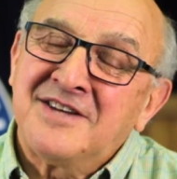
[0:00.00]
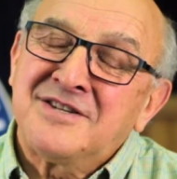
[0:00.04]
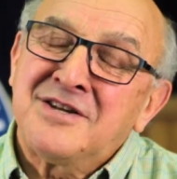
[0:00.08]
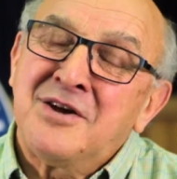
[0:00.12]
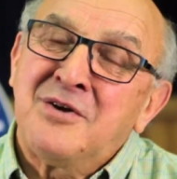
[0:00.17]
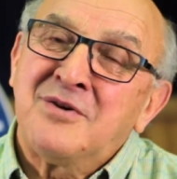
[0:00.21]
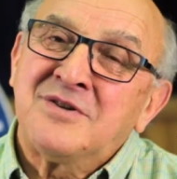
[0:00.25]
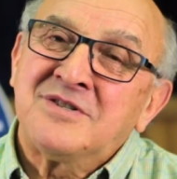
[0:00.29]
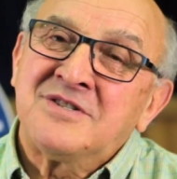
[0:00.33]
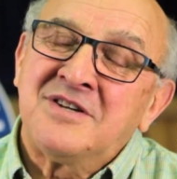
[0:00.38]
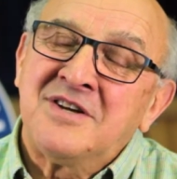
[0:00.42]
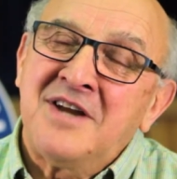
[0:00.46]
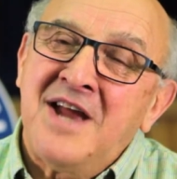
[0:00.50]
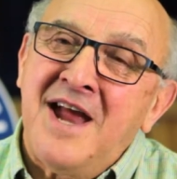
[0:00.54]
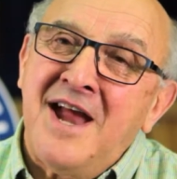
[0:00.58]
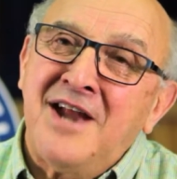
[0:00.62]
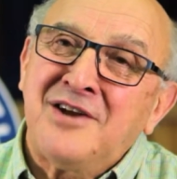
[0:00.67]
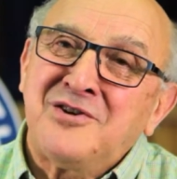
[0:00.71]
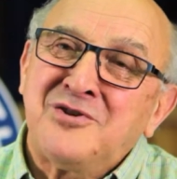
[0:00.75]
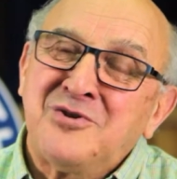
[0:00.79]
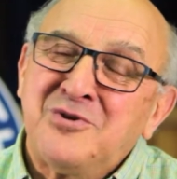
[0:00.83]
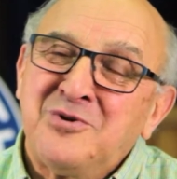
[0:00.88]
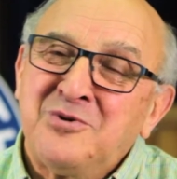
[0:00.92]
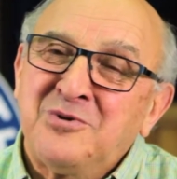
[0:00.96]
So it's a
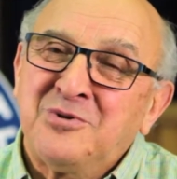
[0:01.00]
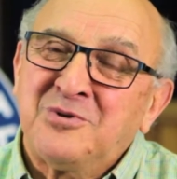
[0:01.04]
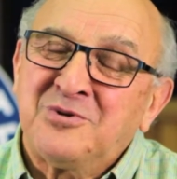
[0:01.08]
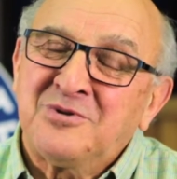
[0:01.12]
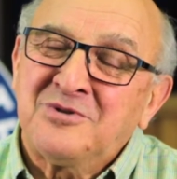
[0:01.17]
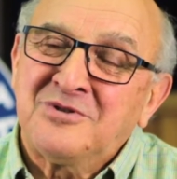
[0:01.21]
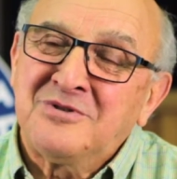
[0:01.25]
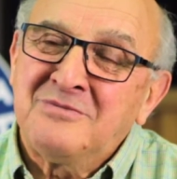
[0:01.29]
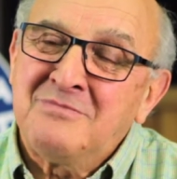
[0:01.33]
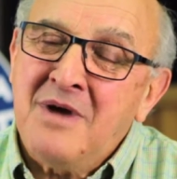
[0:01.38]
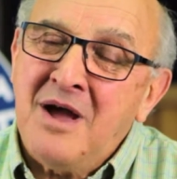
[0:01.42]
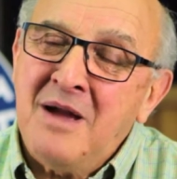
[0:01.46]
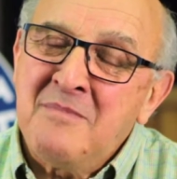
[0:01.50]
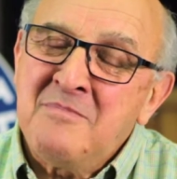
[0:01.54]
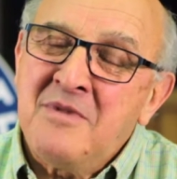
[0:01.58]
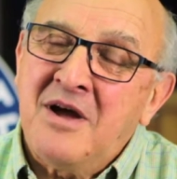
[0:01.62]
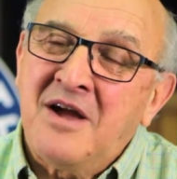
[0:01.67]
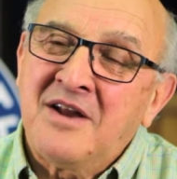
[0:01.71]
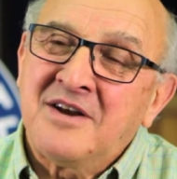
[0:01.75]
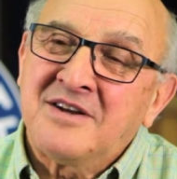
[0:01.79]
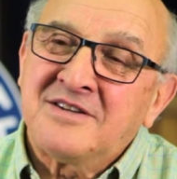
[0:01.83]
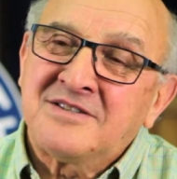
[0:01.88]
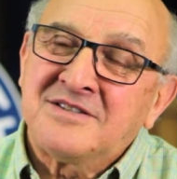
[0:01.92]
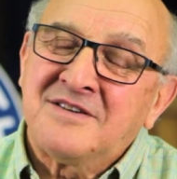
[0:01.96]
natural, to my
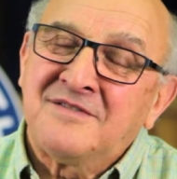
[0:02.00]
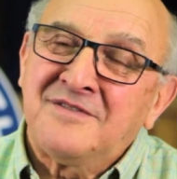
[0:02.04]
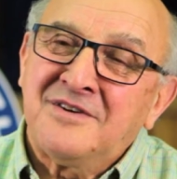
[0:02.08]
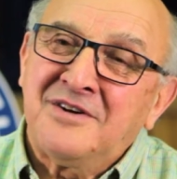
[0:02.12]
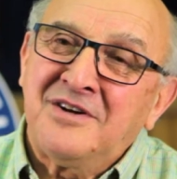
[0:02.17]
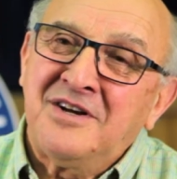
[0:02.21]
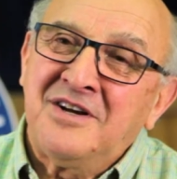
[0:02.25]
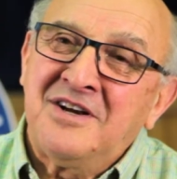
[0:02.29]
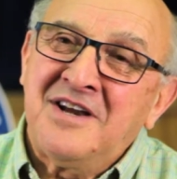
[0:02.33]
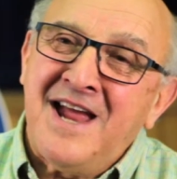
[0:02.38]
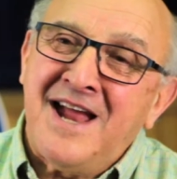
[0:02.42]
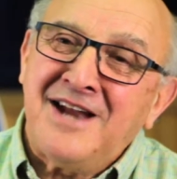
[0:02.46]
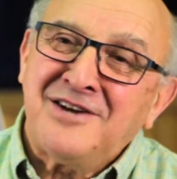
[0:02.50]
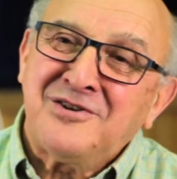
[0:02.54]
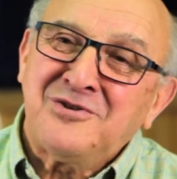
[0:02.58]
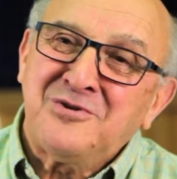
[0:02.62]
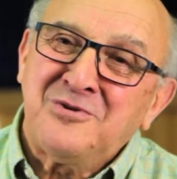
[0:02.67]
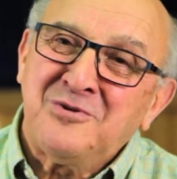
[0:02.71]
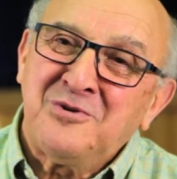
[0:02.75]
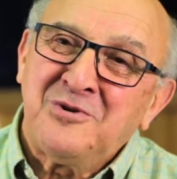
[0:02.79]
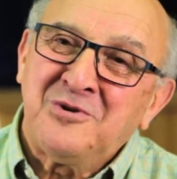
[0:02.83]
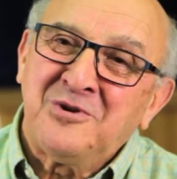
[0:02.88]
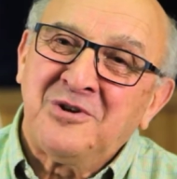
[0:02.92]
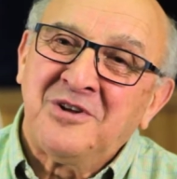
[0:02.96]
mind, it's a very
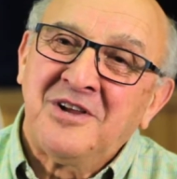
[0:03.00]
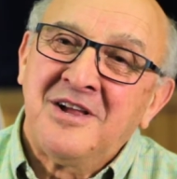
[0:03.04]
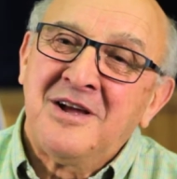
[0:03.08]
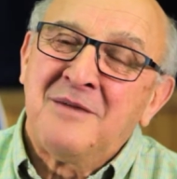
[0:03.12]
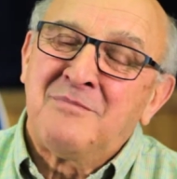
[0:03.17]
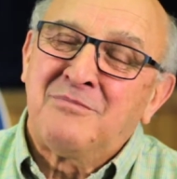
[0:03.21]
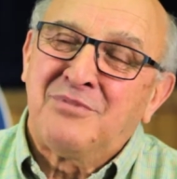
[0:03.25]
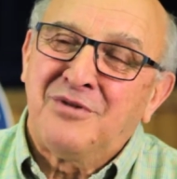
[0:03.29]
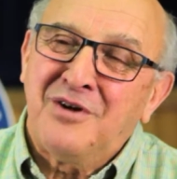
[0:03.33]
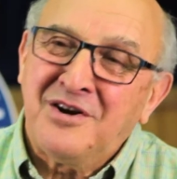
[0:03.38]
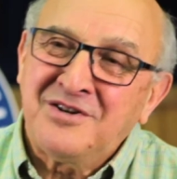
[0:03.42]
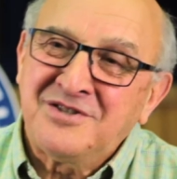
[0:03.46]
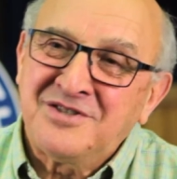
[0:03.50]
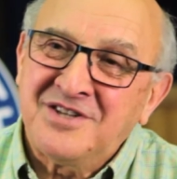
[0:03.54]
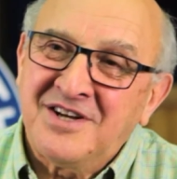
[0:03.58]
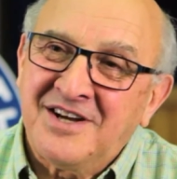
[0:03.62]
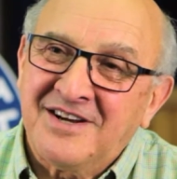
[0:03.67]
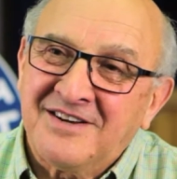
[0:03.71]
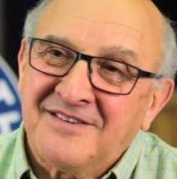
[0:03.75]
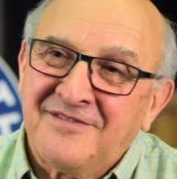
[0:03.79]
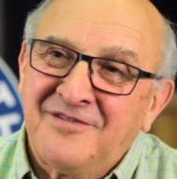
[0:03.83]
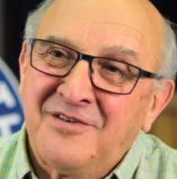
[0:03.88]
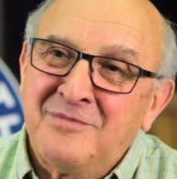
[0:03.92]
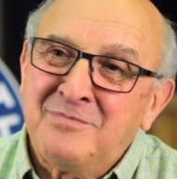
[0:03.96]
natural
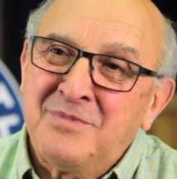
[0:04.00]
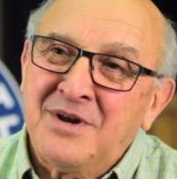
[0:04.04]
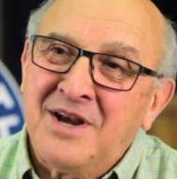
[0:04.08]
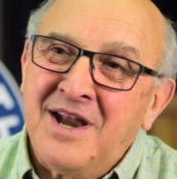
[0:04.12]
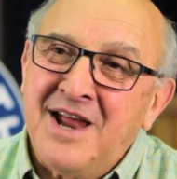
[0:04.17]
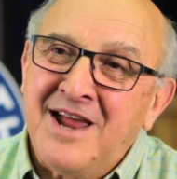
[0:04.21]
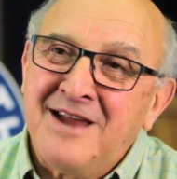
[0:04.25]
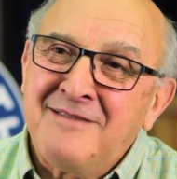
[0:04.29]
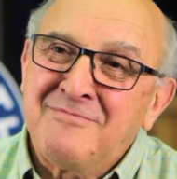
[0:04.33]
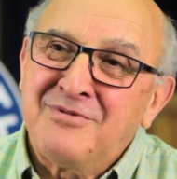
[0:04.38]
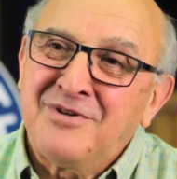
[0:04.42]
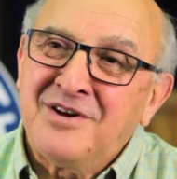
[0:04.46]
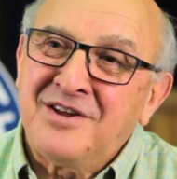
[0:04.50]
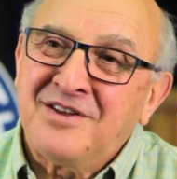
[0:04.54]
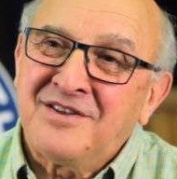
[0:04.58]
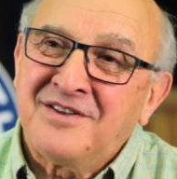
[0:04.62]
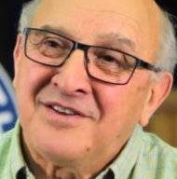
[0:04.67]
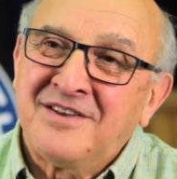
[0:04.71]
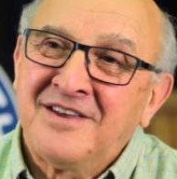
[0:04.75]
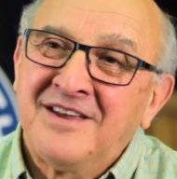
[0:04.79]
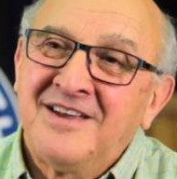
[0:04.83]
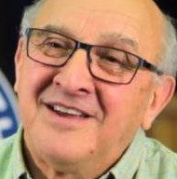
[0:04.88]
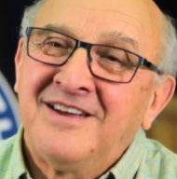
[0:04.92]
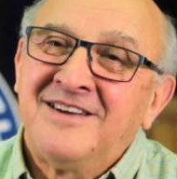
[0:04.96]
project for B'nai
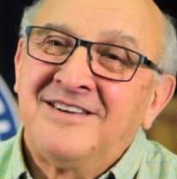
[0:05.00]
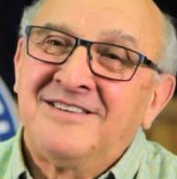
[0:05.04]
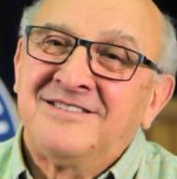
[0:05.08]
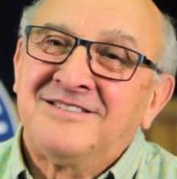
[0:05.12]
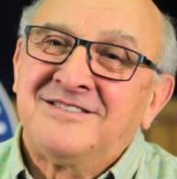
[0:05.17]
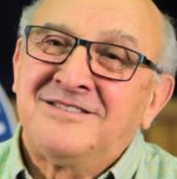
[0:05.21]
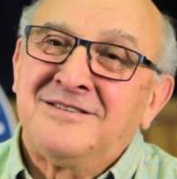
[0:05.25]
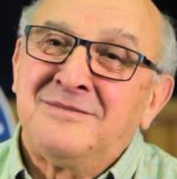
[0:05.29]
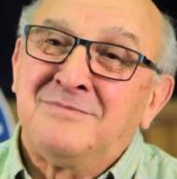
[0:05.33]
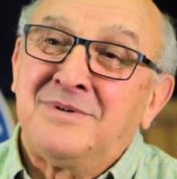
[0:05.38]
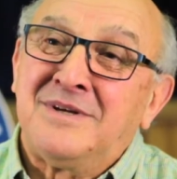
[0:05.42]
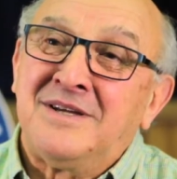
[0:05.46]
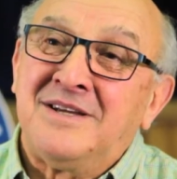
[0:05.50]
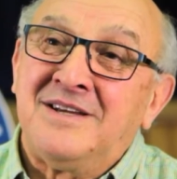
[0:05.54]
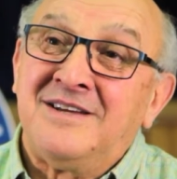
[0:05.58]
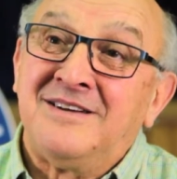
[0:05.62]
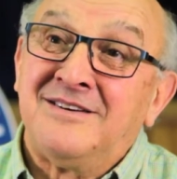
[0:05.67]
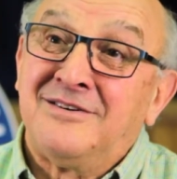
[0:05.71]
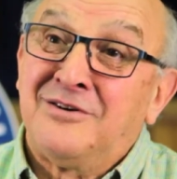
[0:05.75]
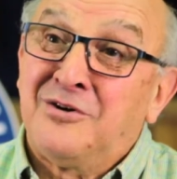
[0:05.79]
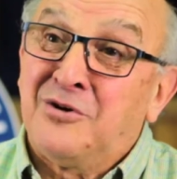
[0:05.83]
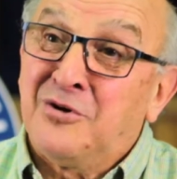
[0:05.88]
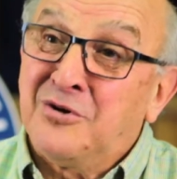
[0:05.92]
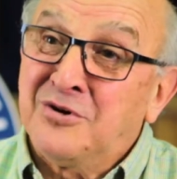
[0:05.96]
B'rith to be
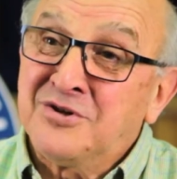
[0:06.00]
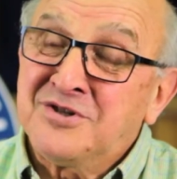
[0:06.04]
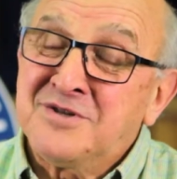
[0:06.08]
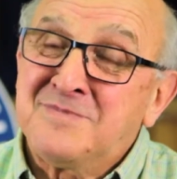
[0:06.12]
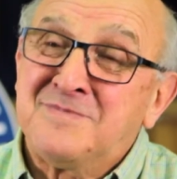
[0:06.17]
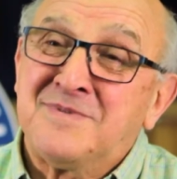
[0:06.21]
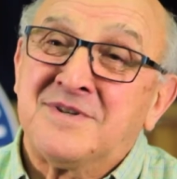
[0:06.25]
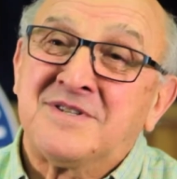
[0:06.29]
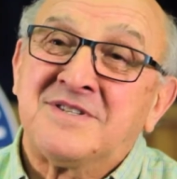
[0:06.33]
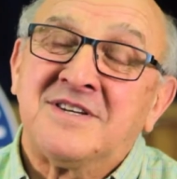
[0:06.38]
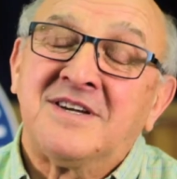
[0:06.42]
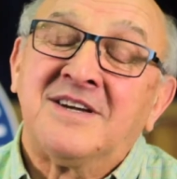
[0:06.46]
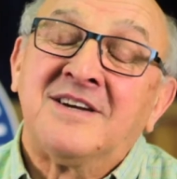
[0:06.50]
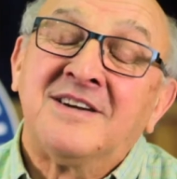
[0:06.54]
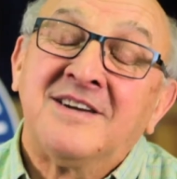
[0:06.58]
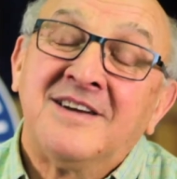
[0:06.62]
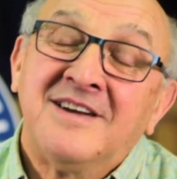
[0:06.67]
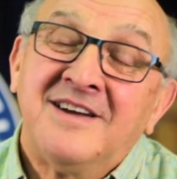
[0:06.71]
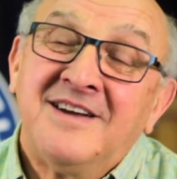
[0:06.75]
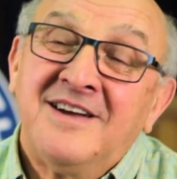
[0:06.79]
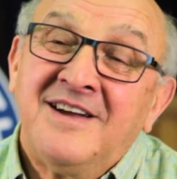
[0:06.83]
auspicing